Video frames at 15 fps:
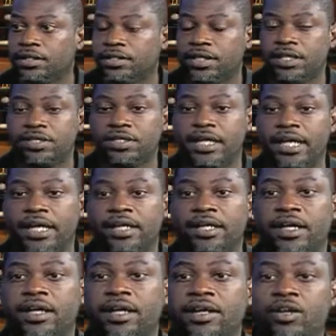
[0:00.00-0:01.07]
things that
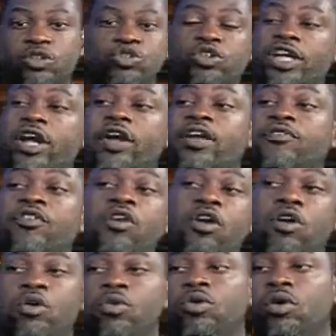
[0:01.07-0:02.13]
uh, carry far
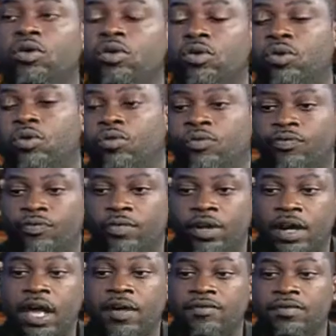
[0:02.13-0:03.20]
go go a
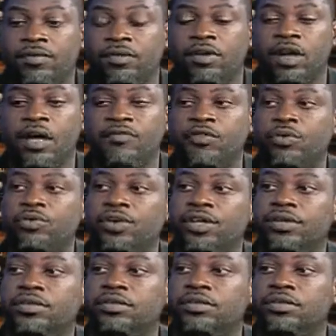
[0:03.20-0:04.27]
lot a lot further
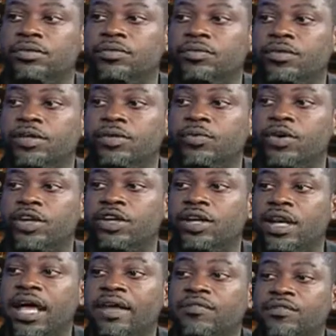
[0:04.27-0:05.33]
in in the regular
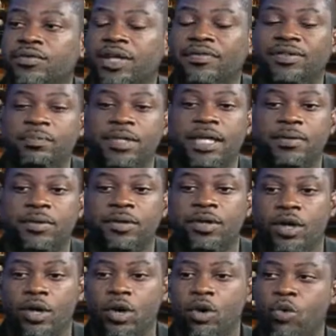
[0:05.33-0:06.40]
life. You have to be able to
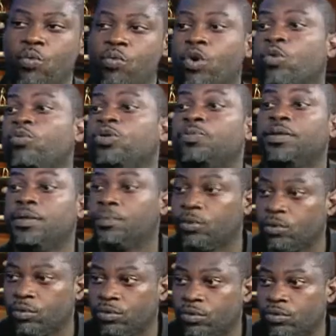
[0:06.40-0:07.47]
work with
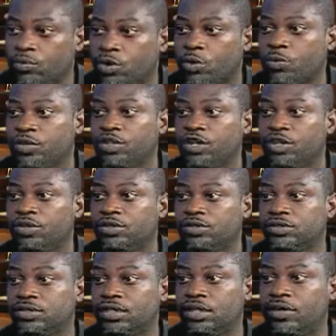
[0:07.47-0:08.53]
people, work with
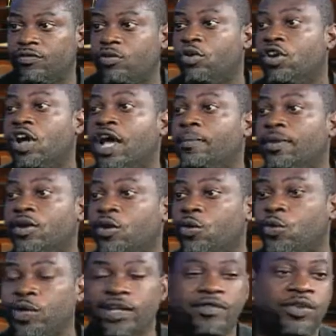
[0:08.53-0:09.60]
others uh, for a common
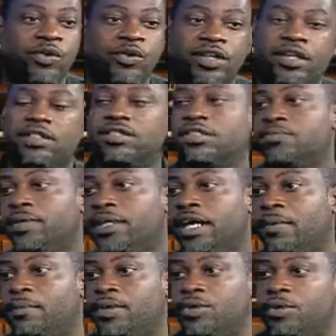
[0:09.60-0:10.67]
goal. Even though yes, this may
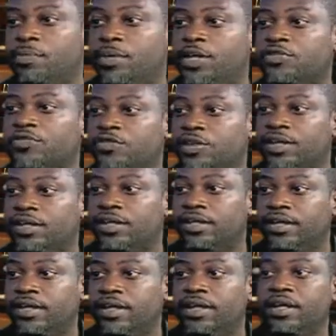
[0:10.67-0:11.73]
not be your best friend,
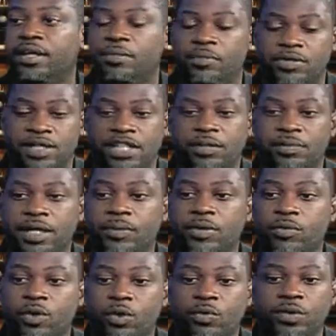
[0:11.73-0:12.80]
mm -hmm. but you have to be able to
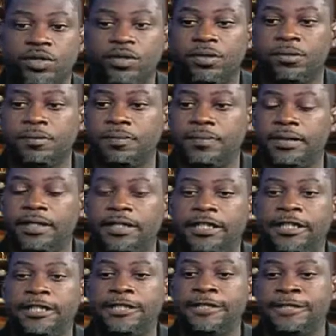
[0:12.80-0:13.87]
work with them.
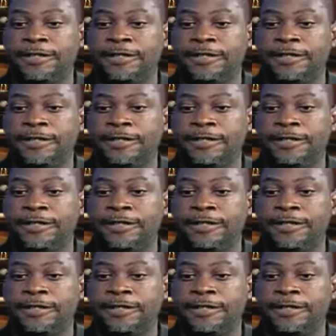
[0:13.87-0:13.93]
Uh,